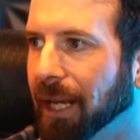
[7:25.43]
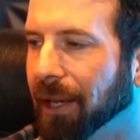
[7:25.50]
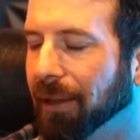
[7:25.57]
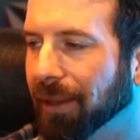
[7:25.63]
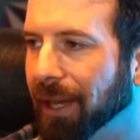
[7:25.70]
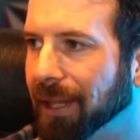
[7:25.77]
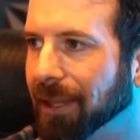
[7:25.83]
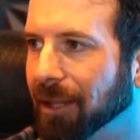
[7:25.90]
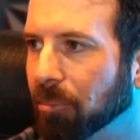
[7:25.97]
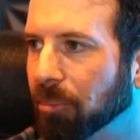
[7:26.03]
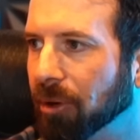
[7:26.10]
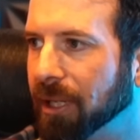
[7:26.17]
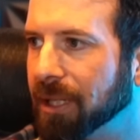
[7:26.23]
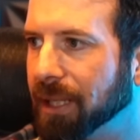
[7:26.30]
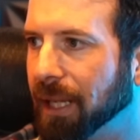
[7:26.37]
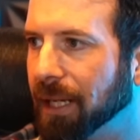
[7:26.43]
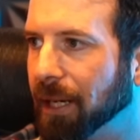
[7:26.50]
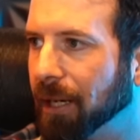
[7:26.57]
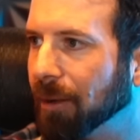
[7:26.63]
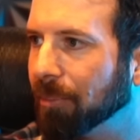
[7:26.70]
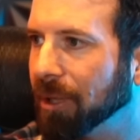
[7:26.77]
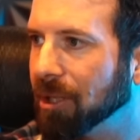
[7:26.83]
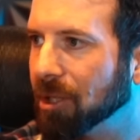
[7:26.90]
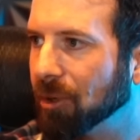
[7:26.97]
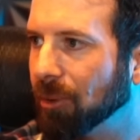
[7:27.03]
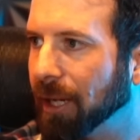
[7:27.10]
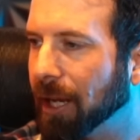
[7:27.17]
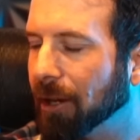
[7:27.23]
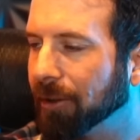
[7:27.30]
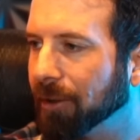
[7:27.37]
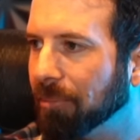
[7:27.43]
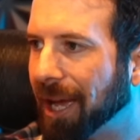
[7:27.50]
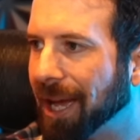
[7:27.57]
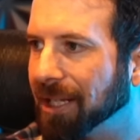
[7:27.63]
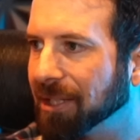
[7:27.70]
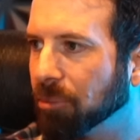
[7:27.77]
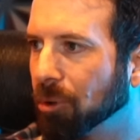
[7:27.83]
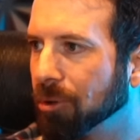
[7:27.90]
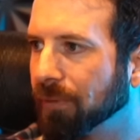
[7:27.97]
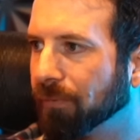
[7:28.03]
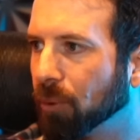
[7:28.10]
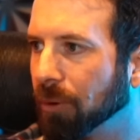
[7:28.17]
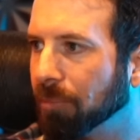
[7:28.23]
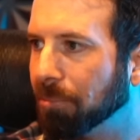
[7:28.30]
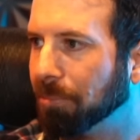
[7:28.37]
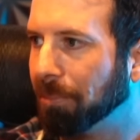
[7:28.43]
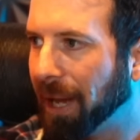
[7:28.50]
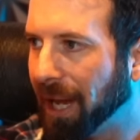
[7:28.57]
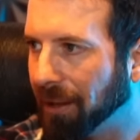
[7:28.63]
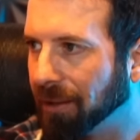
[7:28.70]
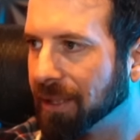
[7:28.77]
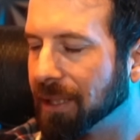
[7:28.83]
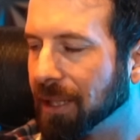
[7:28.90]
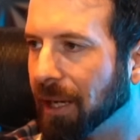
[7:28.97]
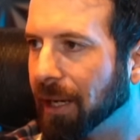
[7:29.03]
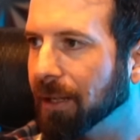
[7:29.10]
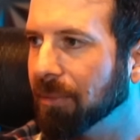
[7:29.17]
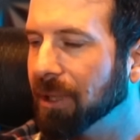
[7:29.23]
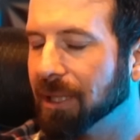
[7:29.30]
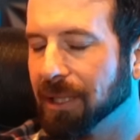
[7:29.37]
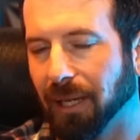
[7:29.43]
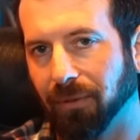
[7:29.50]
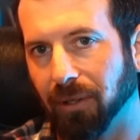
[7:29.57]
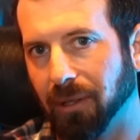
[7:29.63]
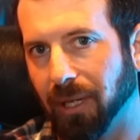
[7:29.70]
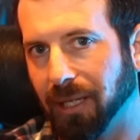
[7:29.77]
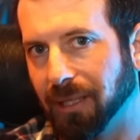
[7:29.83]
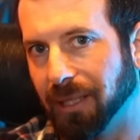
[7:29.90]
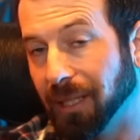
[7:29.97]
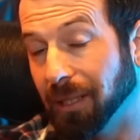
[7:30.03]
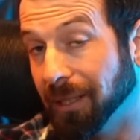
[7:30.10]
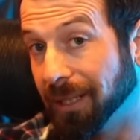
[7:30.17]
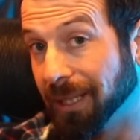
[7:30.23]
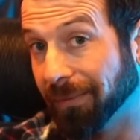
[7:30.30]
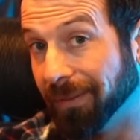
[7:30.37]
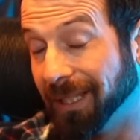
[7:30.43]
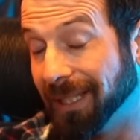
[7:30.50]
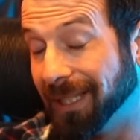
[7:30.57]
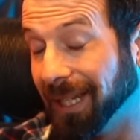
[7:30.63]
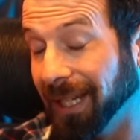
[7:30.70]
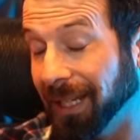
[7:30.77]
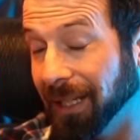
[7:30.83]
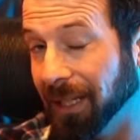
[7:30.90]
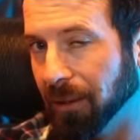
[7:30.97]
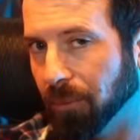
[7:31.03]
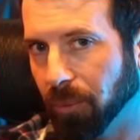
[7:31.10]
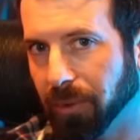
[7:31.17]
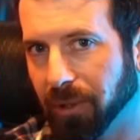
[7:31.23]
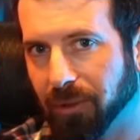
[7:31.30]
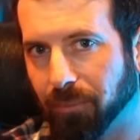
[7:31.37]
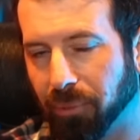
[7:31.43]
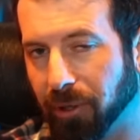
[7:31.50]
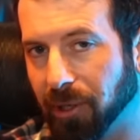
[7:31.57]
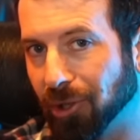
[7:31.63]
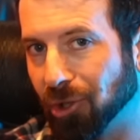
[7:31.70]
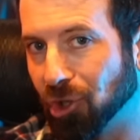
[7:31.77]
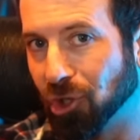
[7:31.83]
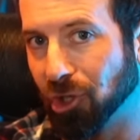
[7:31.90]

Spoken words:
that the Brits ended up issuing out passports for Palestine because after 1917, it was British